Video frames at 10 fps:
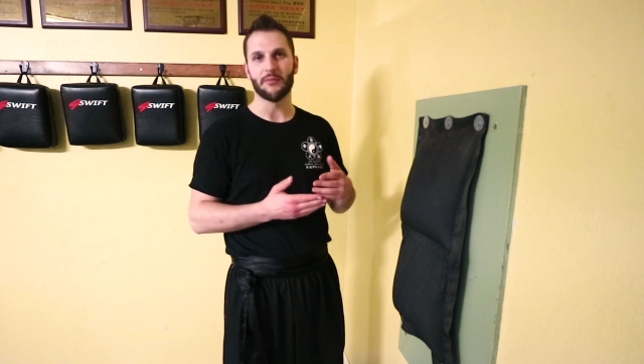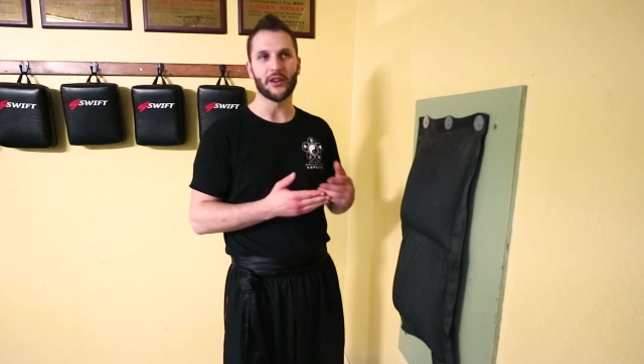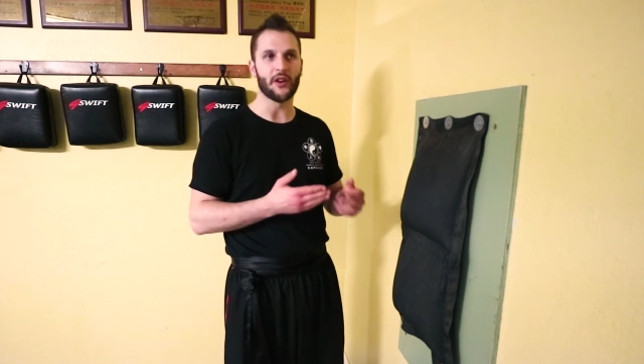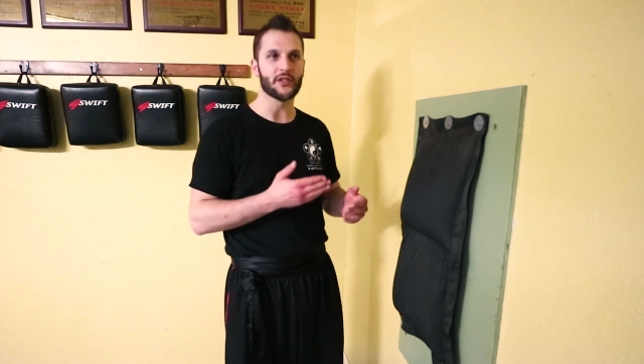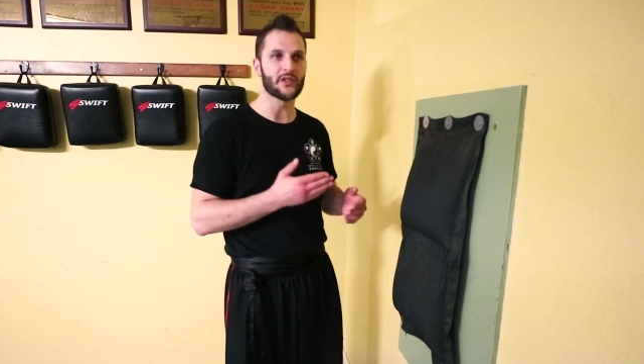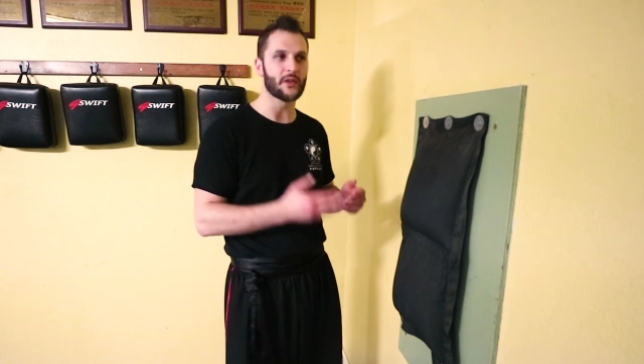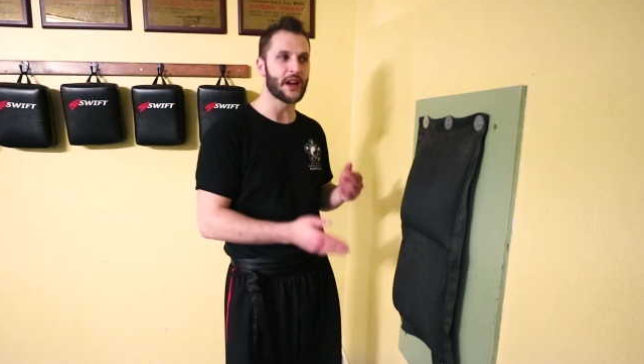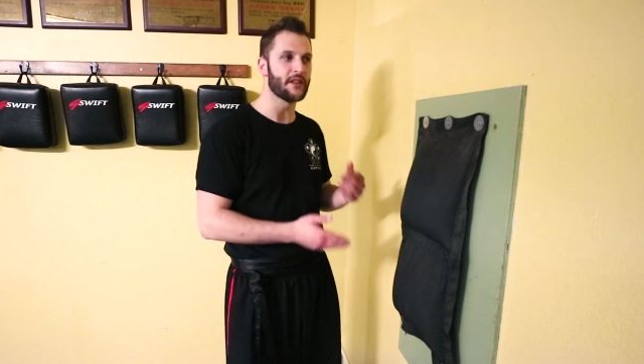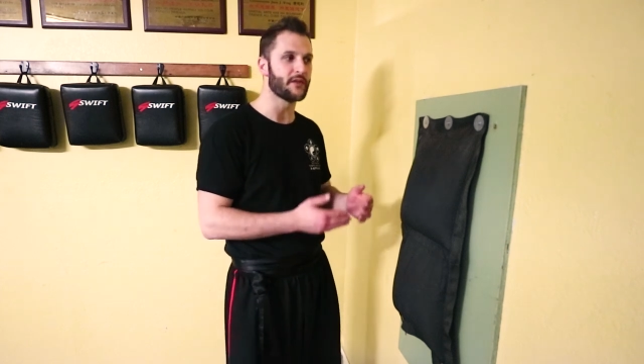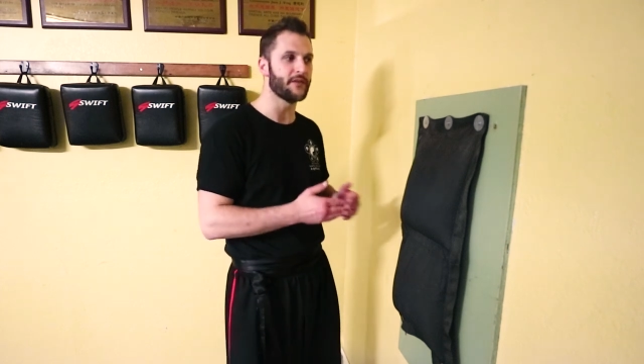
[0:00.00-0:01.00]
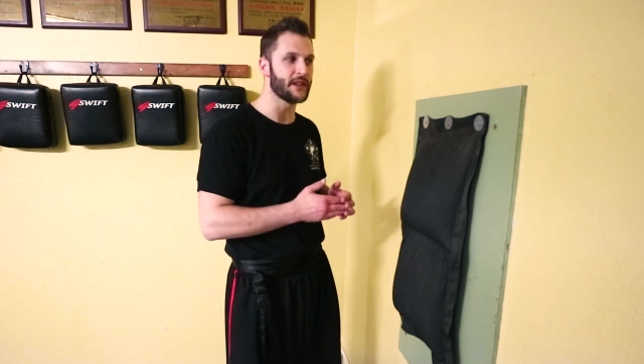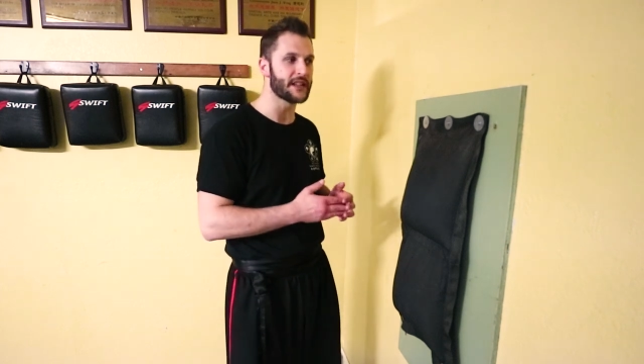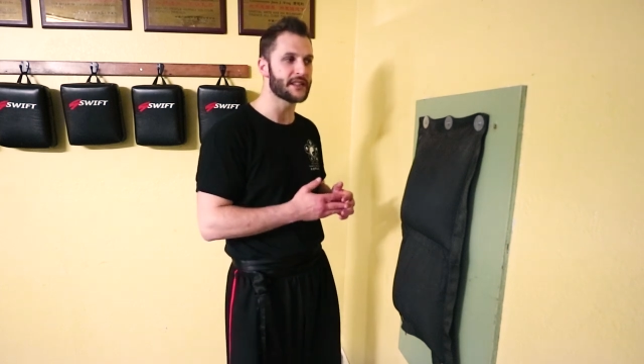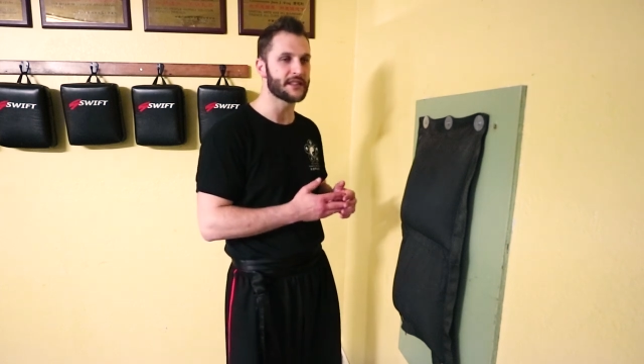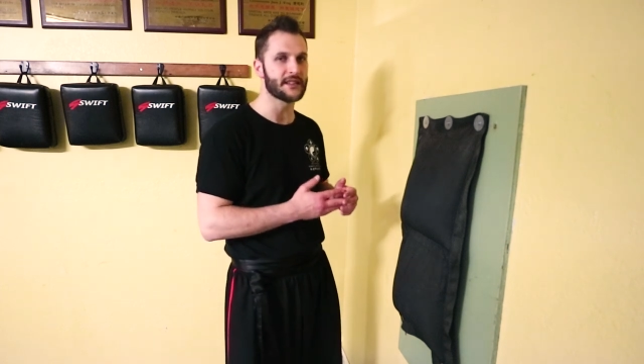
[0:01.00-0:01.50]
but it also kind of
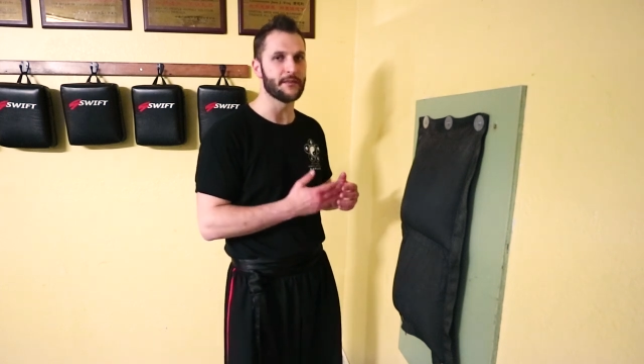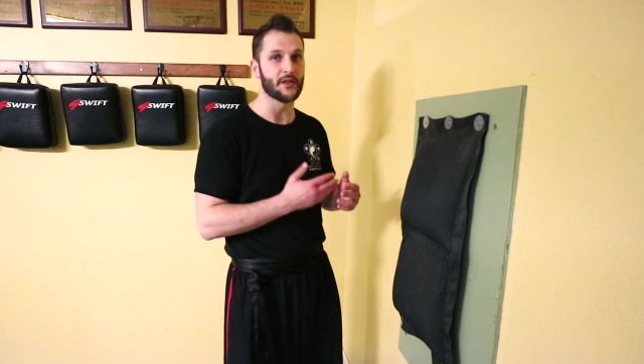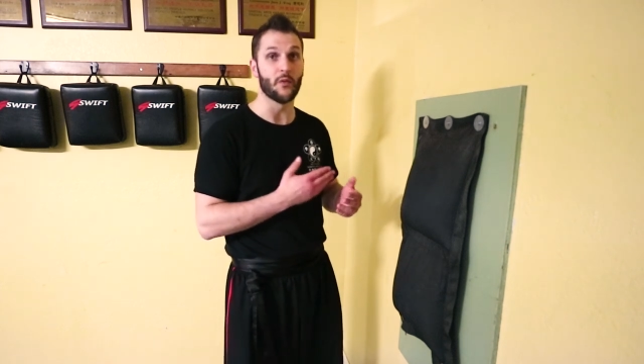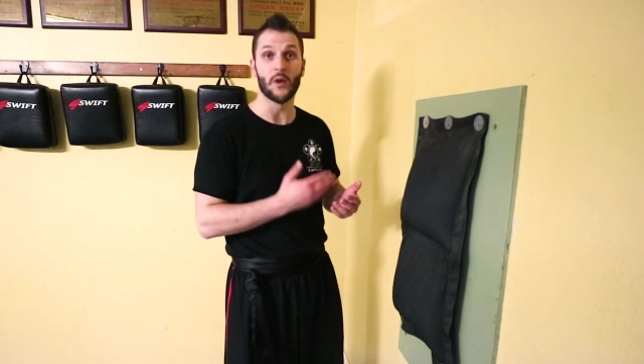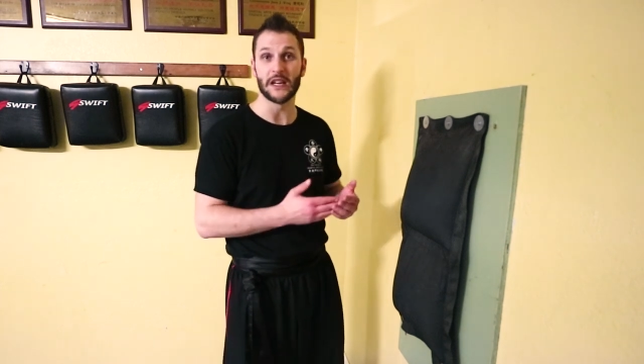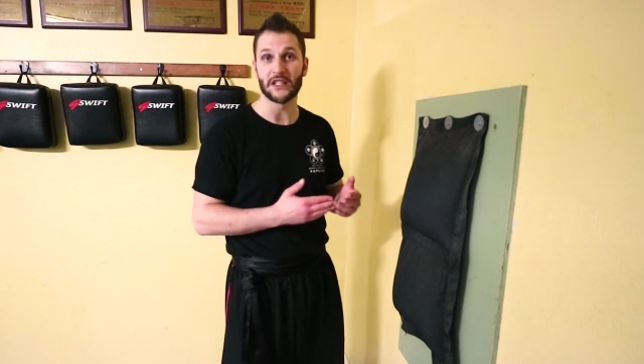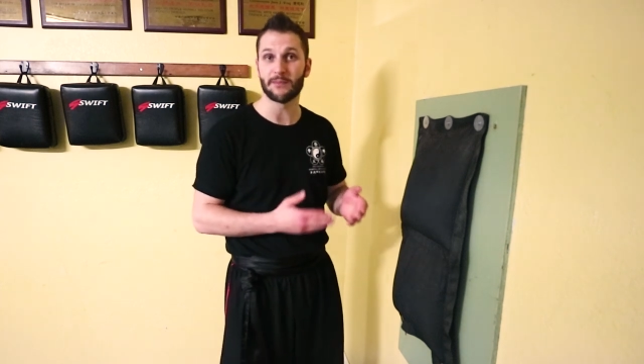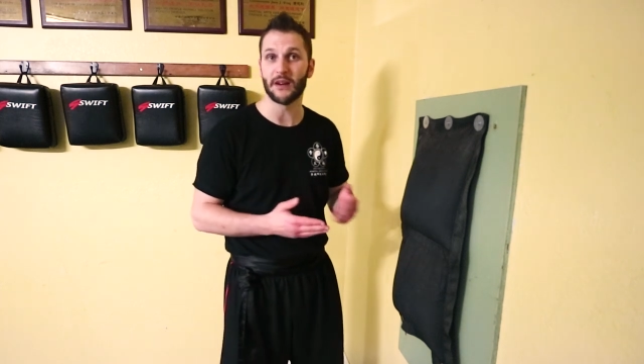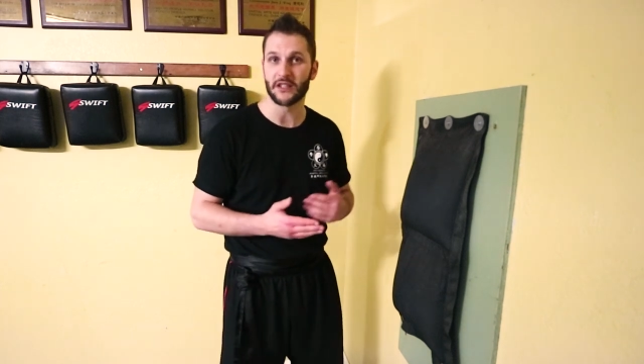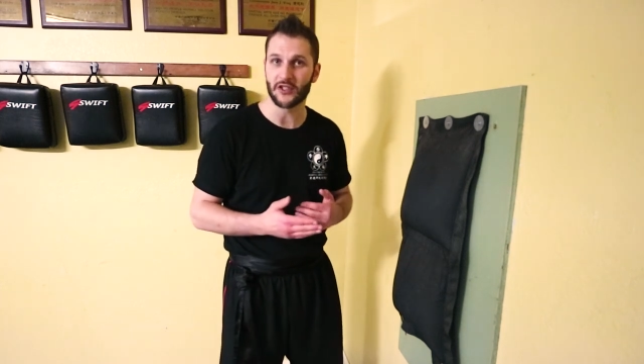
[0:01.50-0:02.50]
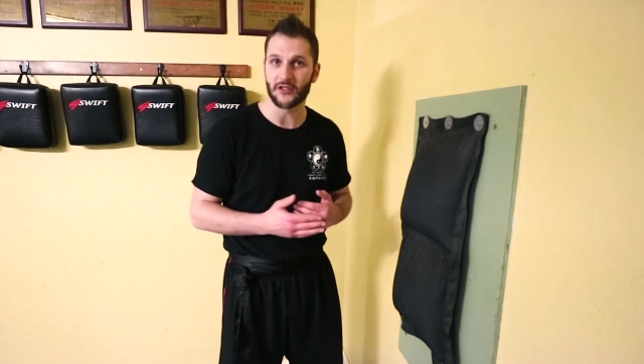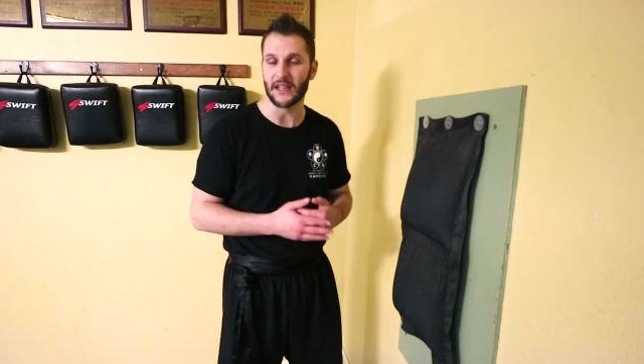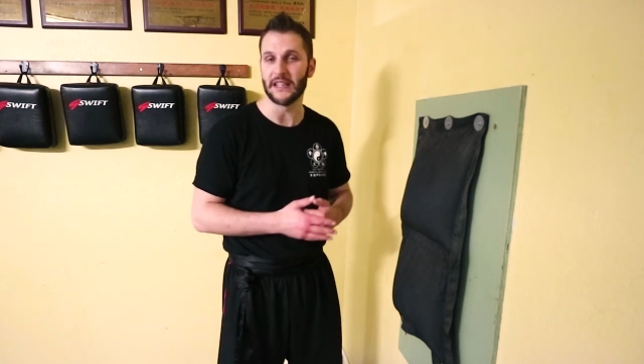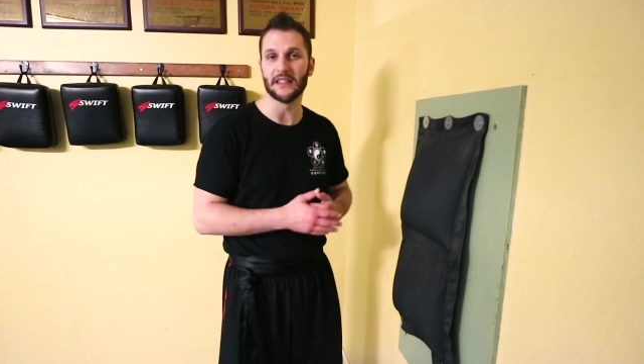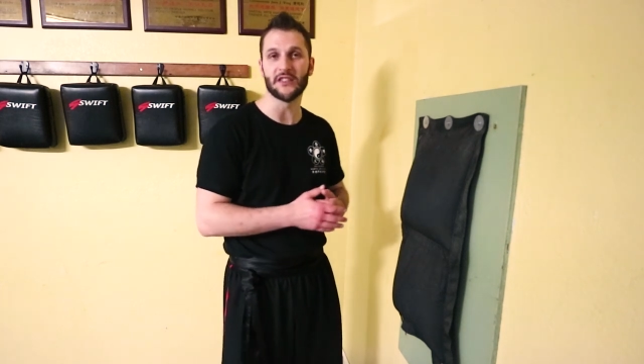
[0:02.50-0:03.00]
reflects some of the one-inch punch
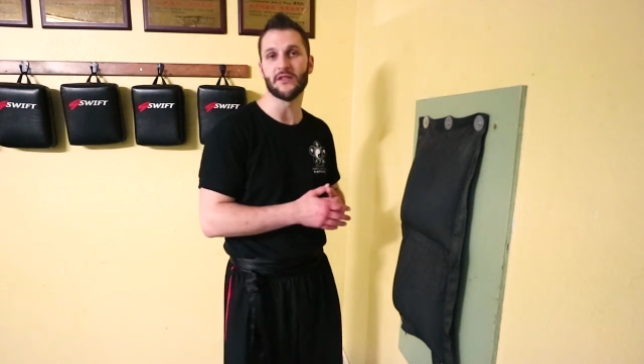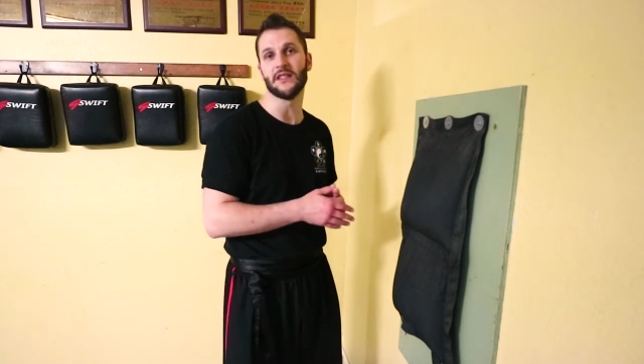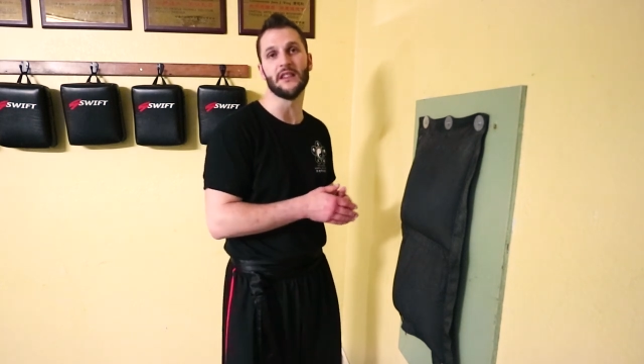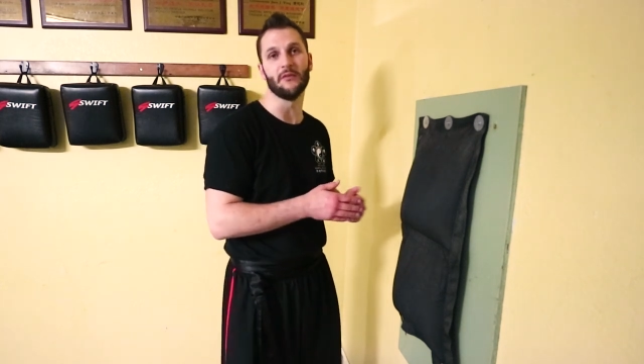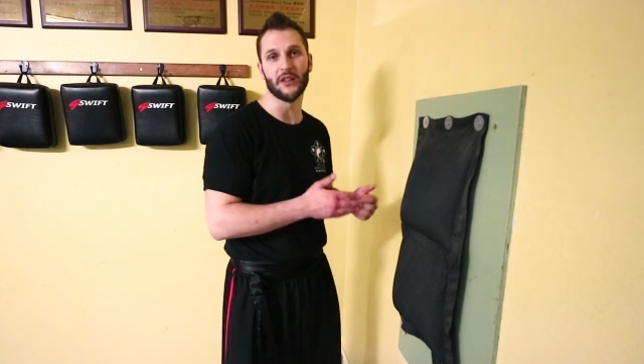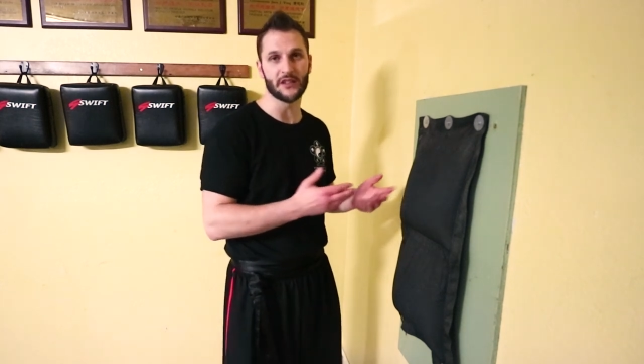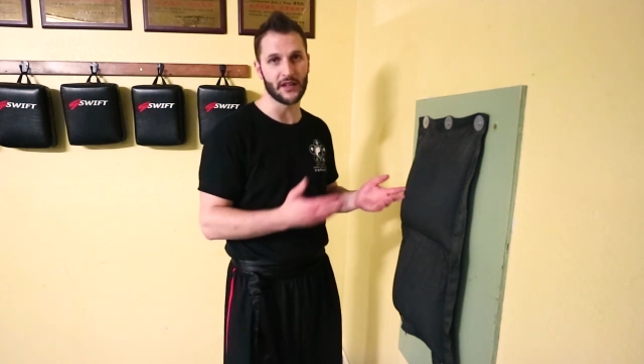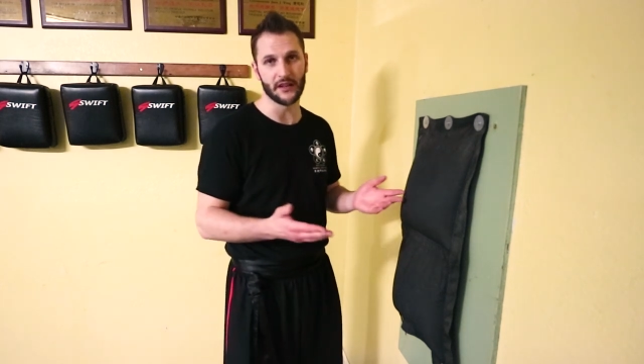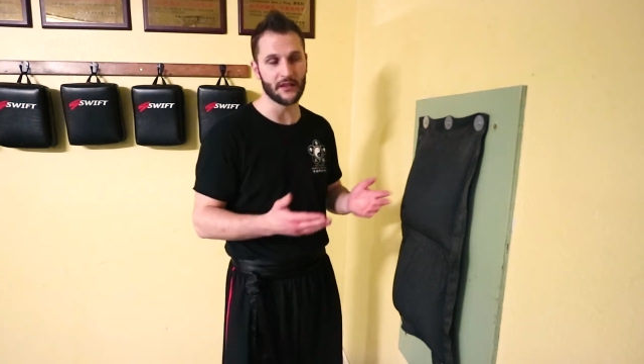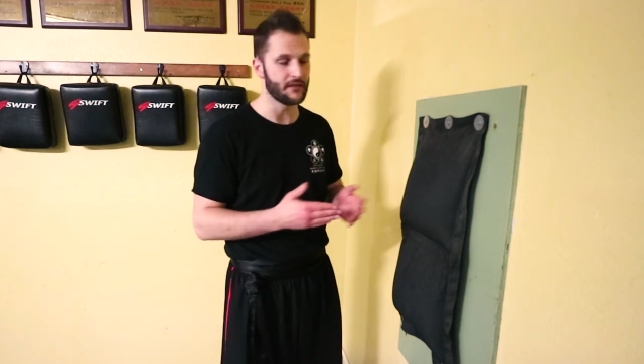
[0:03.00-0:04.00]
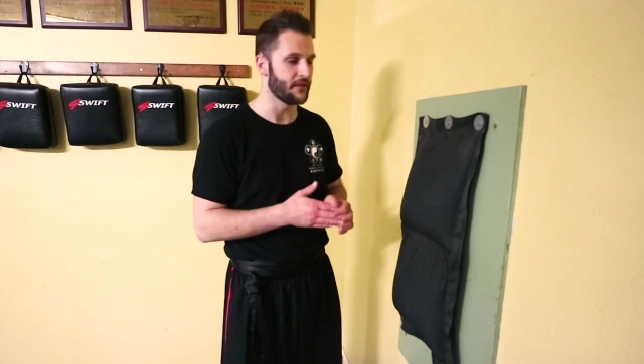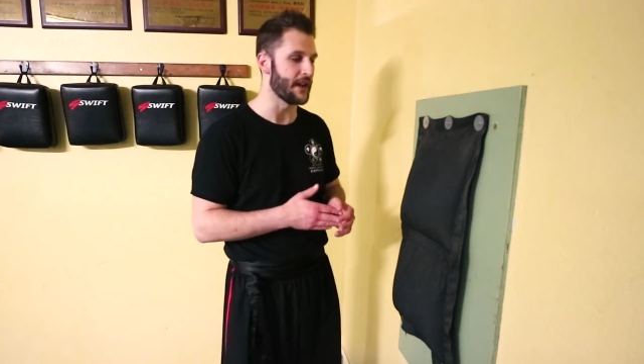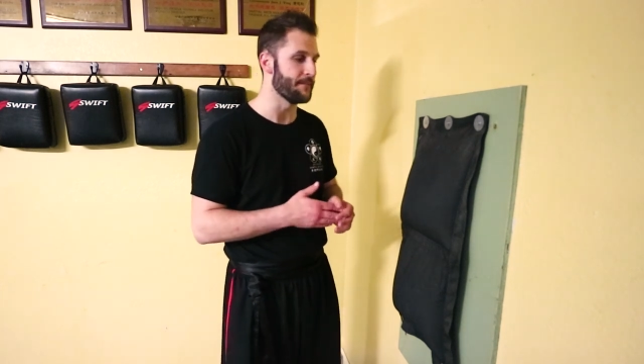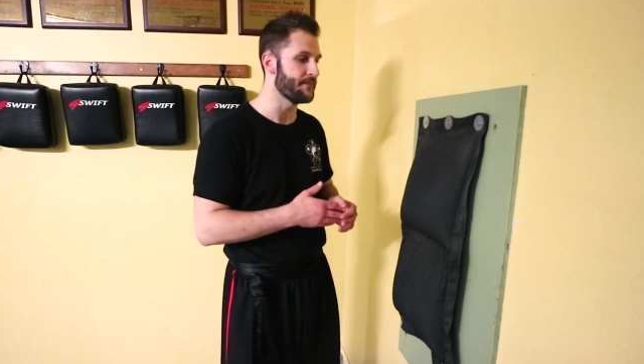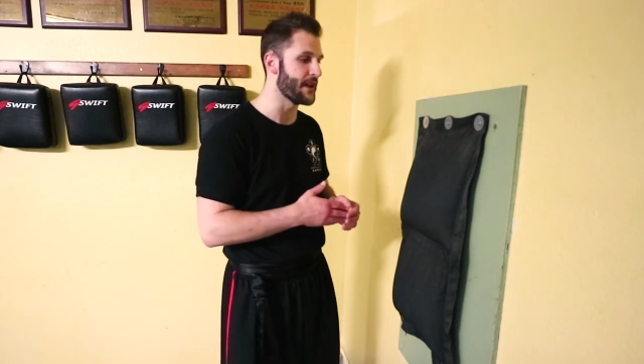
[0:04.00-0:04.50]
training that you see in Wing Chun, okay?